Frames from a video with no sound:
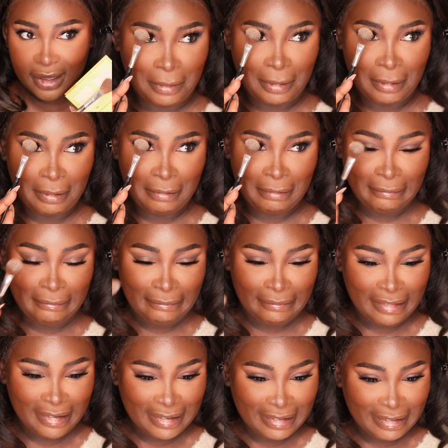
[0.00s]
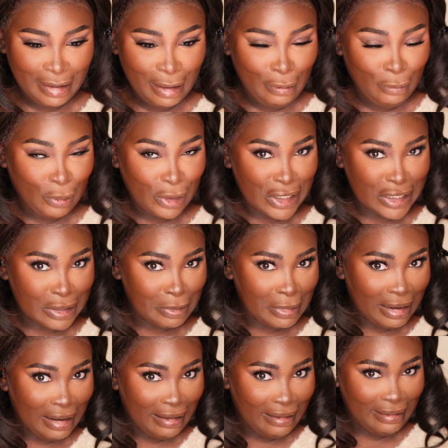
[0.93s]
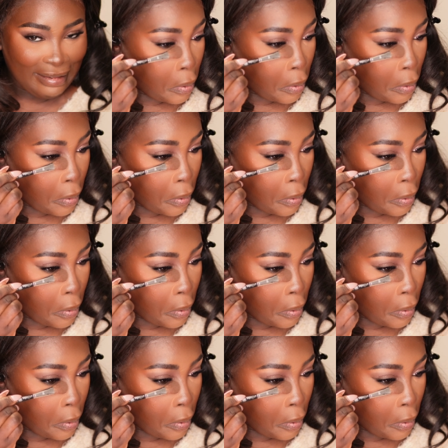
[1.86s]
Wish me luck.